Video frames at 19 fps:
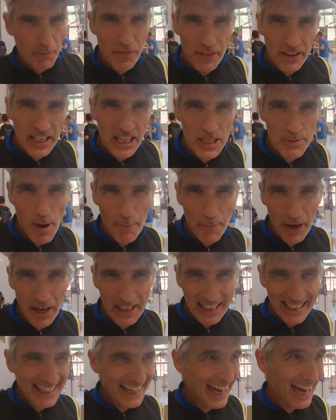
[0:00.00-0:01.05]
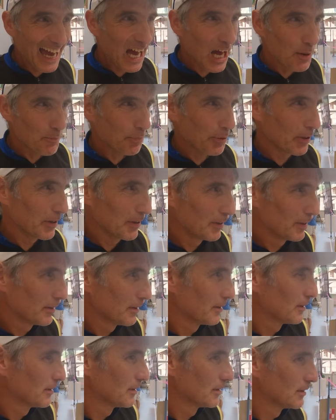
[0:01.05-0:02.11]
thinking about buying a cap.
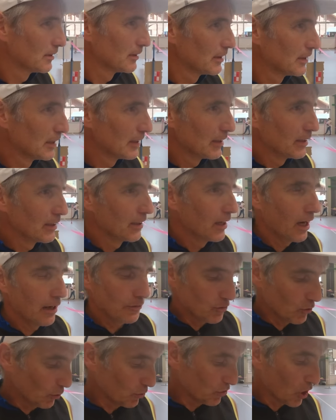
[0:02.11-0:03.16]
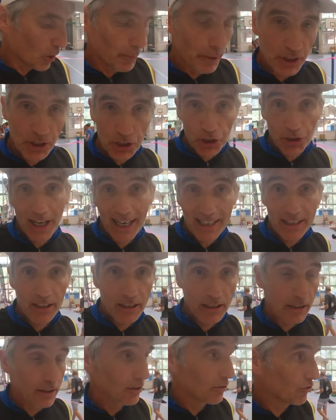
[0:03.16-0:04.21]
I've also got my
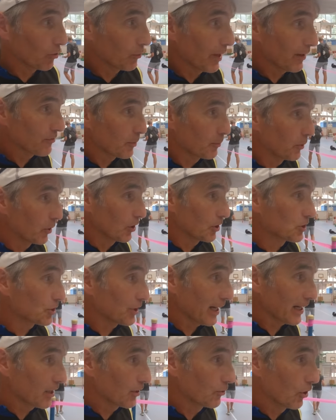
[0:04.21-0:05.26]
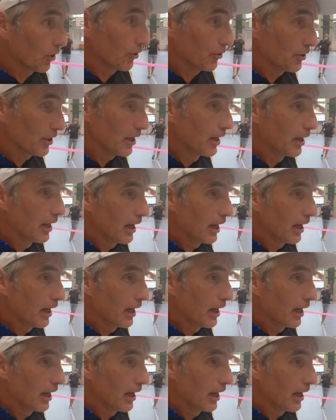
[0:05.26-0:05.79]
tracker, so we have to put a tracker on.